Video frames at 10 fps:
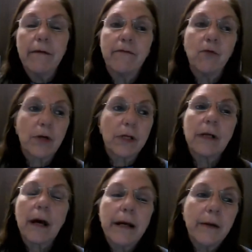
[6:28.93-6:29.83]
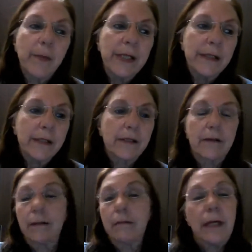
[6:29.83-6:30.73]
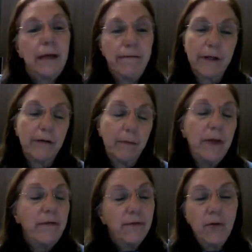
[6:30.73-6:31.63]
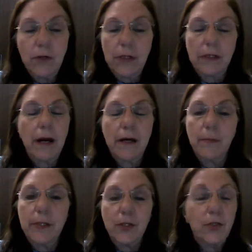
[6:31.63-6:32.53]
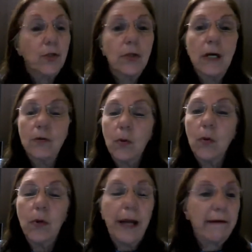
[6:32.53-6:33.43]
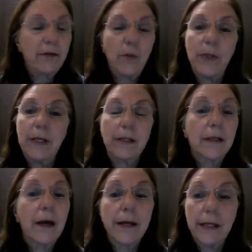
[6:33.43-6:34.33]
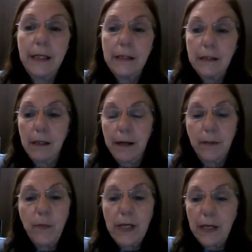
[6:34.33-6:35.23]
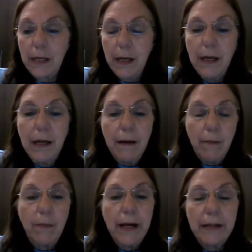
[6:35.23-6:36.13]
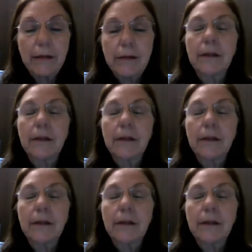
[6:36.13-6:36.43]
for retirements, even before retirements. You don't all have to be retirees like me, but